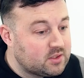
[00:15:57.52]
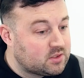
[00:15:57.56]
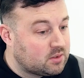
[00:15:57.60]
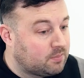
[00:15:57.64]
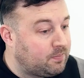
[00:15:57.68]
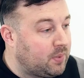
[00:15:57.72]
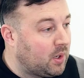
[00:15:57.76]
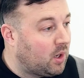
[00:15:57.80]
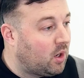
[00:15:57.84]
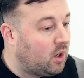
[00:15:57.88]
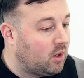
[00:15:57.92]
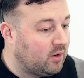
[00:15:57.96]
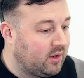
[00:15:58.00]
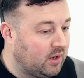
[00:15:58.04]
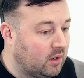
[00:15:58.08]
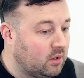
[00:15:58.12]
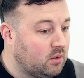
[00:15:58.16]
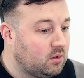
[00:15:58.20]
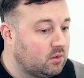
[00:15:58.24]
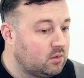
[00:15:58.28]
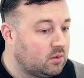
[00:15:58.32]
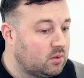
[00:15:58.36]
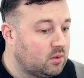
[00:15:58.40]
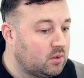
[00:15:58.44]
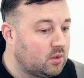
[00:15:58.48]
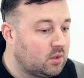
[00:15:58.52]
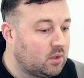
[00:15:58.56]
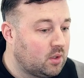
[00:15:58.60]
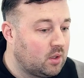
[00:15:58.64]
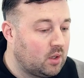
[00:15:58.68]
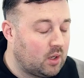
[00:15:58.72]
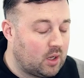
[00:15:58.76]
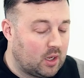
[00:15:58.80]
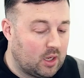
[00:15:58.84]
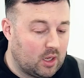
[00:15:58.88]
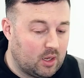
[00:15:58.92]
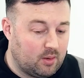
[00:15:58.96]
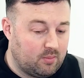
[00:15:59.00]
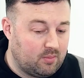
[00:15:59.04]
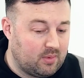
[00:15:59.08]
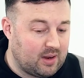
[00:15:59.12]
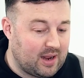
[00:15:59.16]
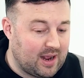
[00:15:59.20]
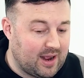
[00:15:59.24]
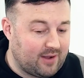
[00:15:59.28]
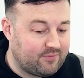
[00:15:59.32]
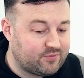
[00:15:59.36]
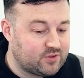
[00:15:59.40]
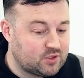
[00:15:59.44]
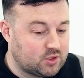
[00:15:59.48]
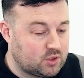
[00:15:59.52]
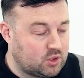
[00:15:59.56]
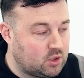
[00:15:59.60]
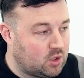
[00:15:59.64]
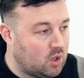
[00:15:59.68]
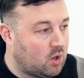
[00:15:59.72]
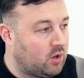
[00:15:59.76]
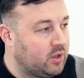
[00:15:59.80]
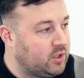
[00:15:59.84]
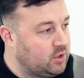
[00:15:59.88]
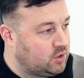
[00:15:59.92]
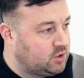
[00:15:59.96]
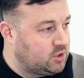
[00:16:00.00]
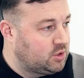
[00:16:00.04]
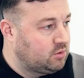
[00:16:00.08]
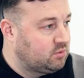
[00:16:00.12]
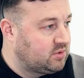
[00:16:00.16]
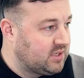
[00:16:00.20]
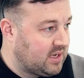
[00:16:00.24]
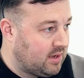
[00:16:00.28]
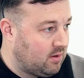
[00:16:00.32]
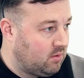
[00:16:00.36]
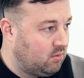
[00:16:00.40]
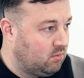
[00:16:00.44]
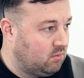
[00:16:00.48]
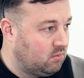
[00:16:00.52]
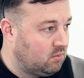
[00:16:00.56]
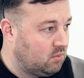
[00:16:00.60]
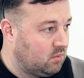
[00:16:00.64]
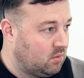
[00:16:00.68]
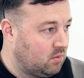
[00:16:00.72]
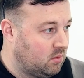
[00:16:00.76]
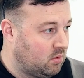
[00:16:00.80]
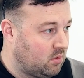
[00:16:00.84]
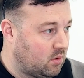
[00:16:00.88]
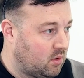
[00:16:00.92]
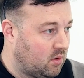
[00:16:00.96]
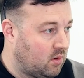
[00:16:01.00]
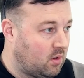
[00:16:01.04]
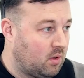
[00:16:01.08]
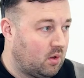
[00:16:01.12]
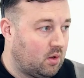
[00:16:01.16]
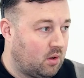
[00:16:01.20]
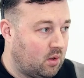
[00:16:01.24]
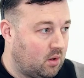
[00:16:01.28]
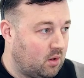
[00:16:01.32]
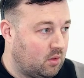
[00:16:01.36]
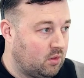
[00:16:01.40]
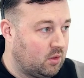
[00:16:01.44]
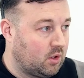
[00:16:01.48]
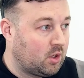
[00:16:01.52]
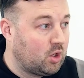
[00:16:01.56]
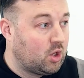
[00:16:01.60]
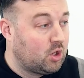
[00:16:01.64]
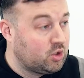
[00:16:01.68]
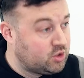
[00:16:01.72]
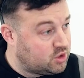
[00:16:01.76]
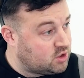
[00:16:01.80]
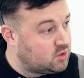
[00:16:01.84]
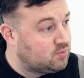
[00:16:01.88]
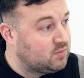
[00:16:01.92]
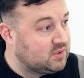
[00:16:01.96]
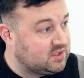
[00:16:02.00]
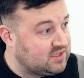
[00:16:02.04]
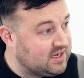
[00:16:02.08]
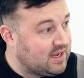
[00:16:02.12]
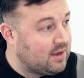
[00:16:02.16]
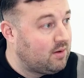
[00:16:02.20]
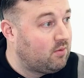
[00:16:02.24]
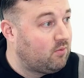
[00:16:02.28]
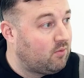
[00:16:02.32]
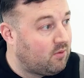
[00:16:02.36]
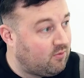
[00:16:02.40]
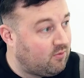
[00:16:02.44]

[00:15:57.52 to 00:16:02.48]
as a partner, have to guide you down, the customer down,